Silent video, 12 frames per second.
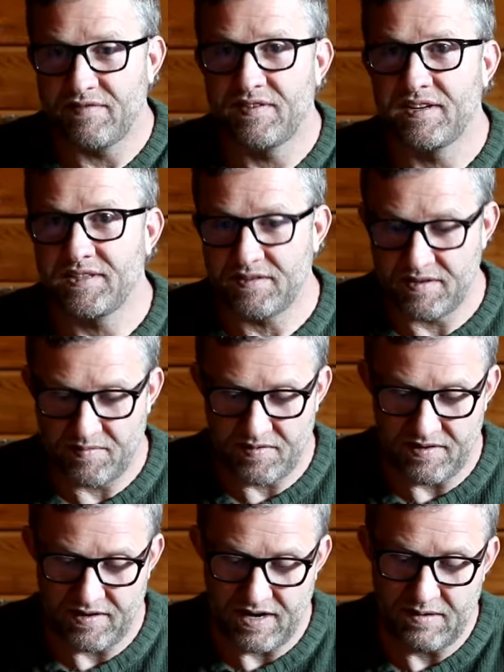filter,
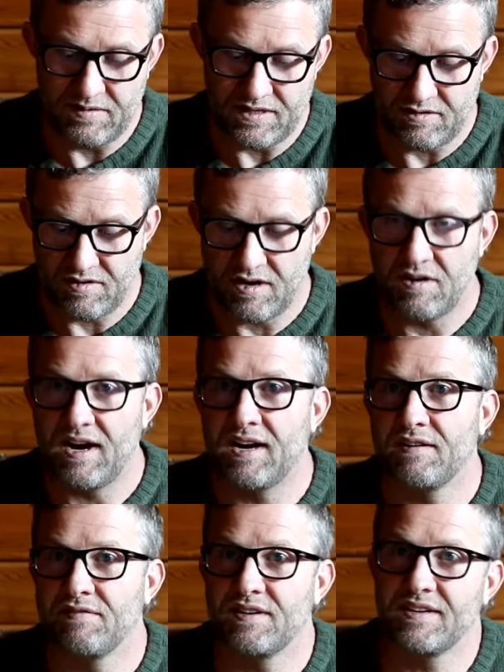they're able to grow out
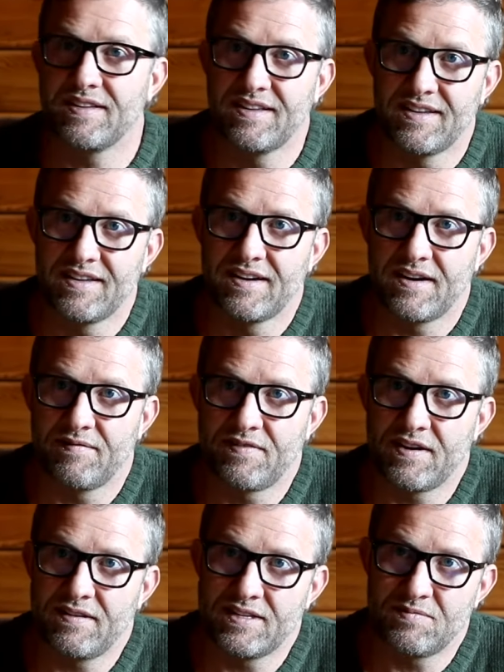of a
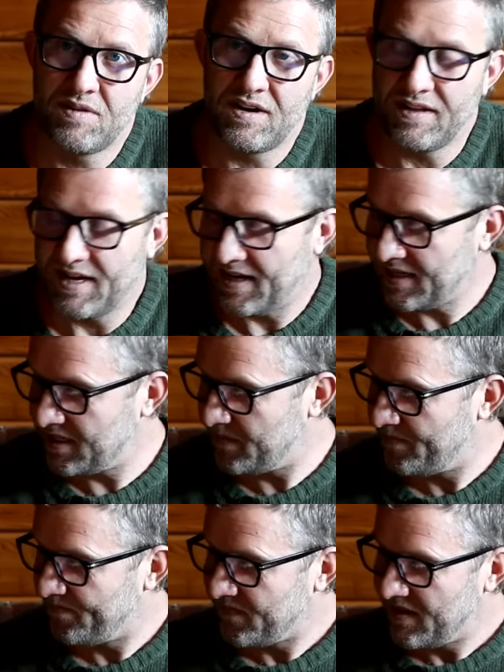fairly small X.
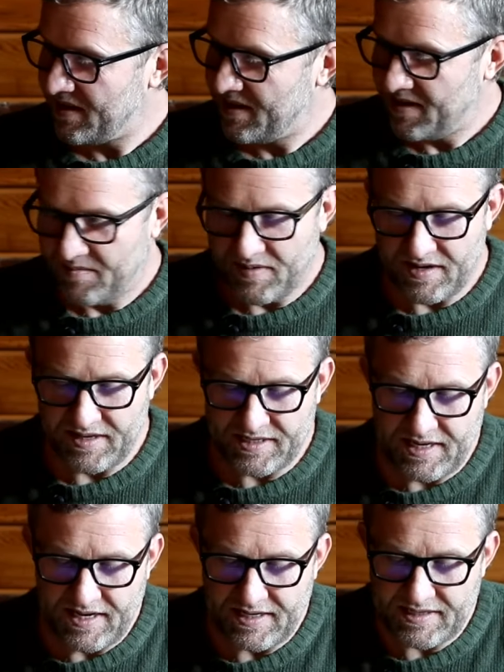But in this
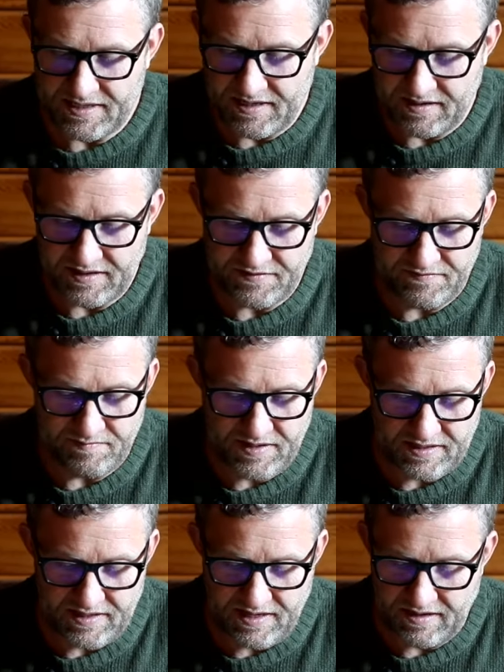case, I'll just
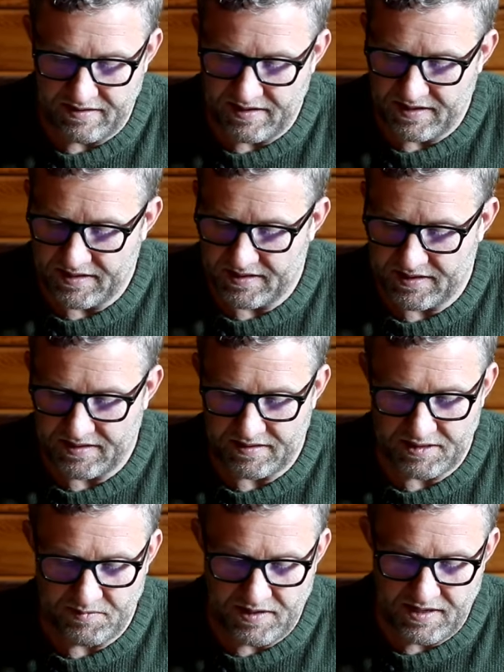pick the healthiest
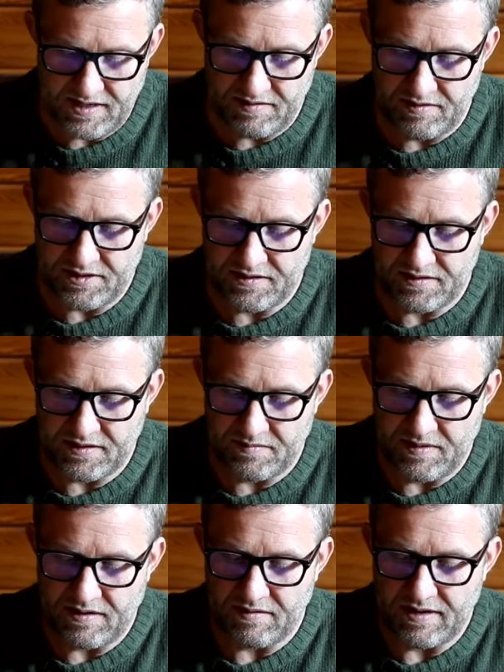spot, which looks
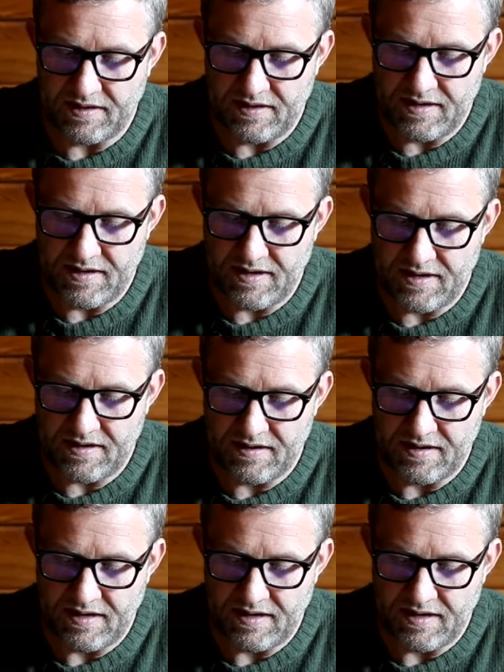about right there.